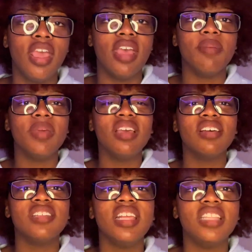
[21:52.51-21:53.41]
And
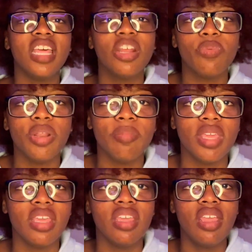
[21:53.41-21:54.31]
because he did it with
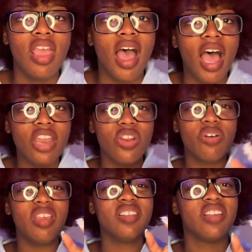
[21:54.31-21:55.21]
me, I know
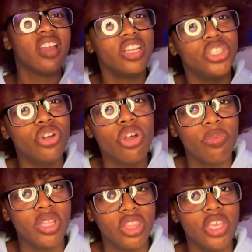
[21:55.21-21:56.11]
he's gonna do it
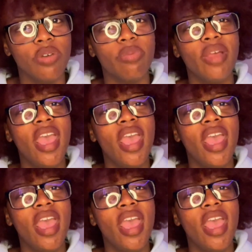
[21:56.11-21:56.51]
with you.